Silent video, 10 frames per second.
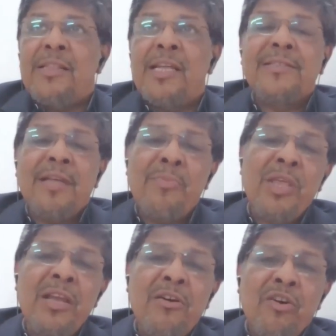There is
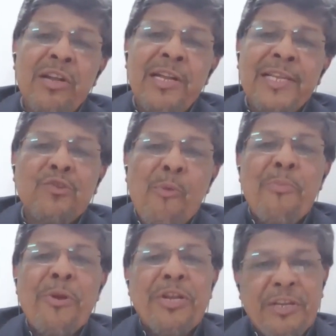something called as
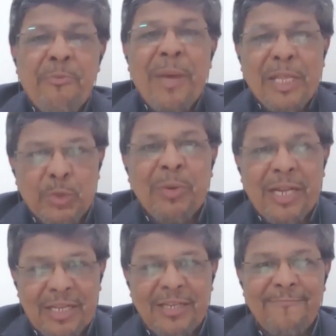competitive
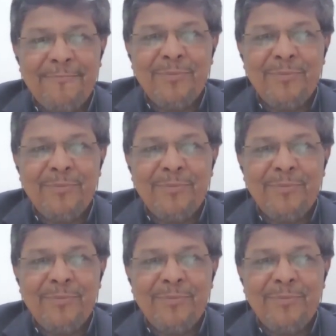benchmarking.